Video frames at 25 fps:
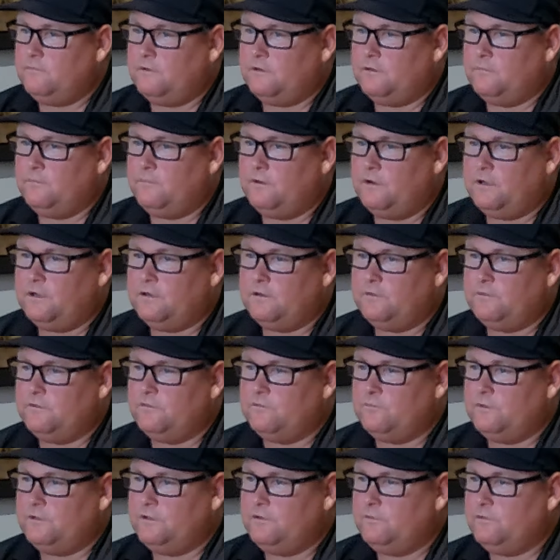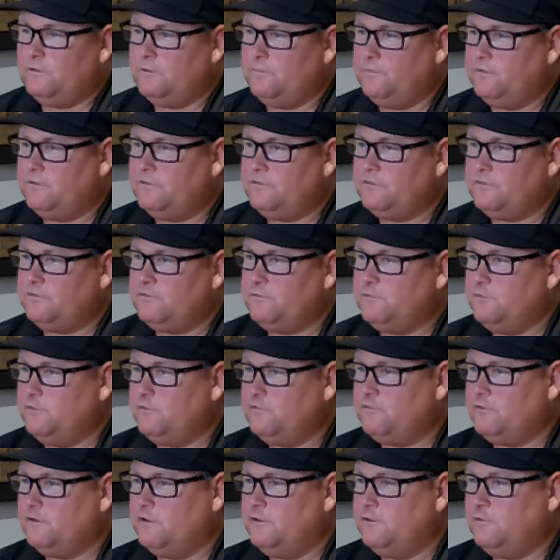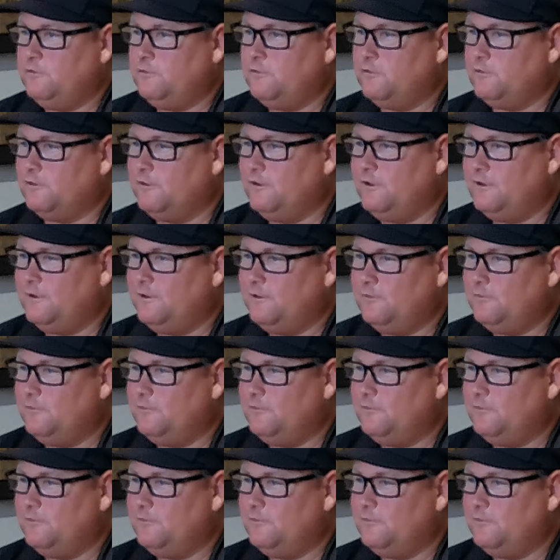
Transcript: our motto is we do our business through the front door, not